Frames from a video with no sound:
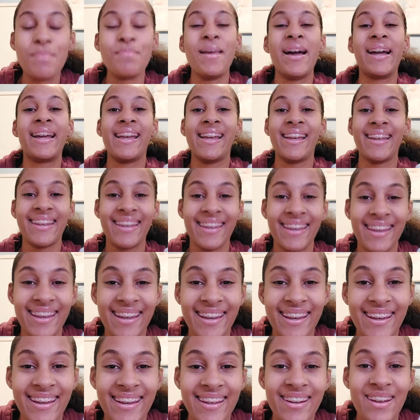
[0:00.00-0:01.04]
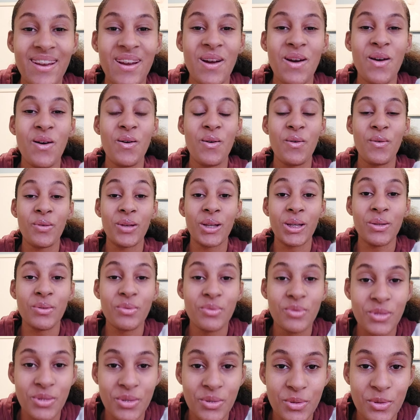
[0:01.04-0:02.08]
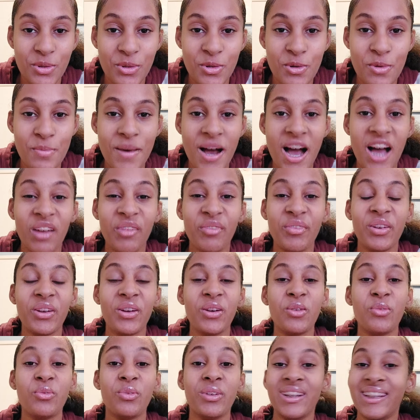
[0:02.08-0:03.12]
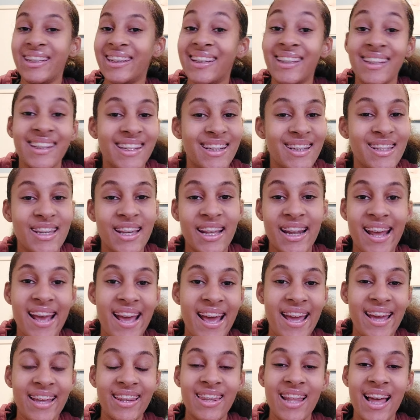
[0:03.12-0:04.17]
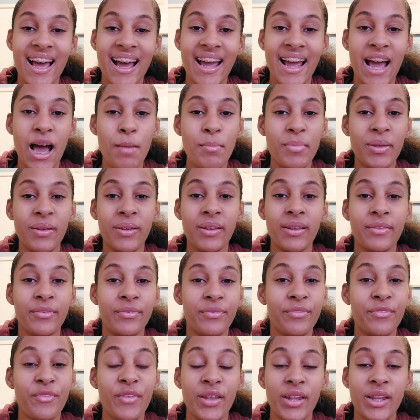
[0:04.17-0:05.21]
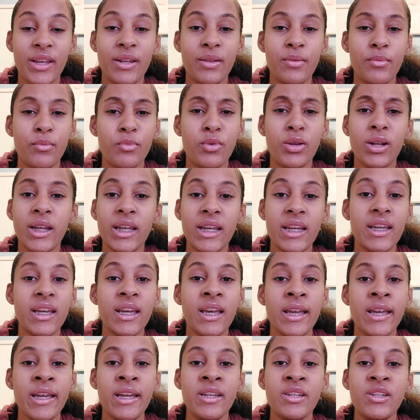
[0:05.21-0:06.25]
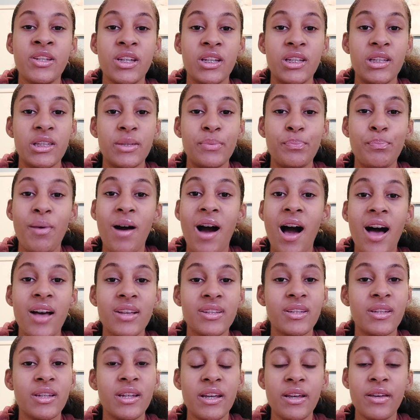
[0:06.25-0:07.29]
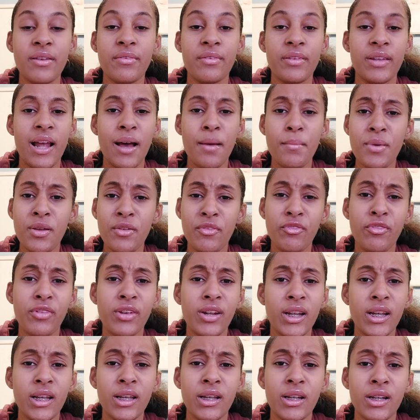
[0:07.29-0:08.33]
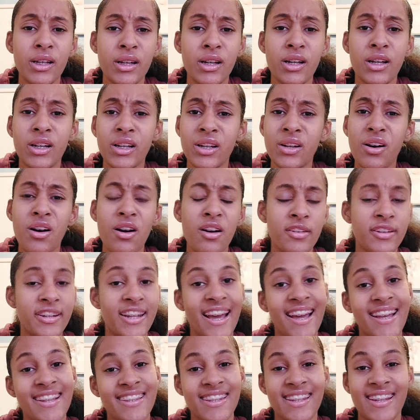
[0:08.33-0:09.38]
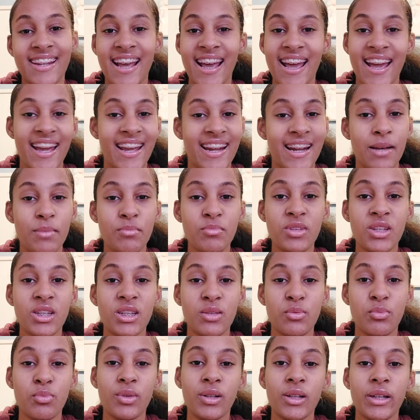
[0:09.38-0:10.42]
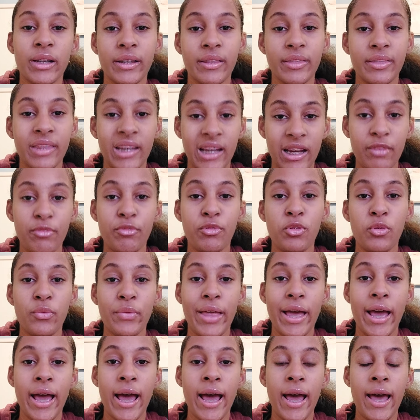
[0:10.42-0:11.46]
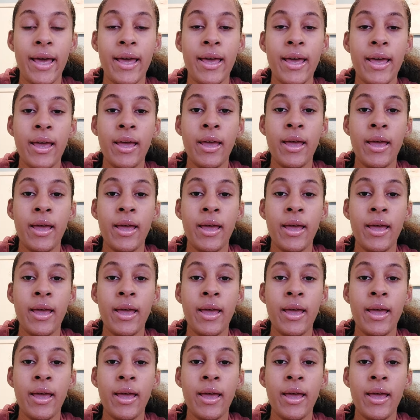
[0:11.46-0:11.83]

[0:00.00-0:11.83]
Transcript: back again on YouTube. I feel really good today. Like, I've been feeling really just positive and I've been feeling good all day today. And I'm just really thankful that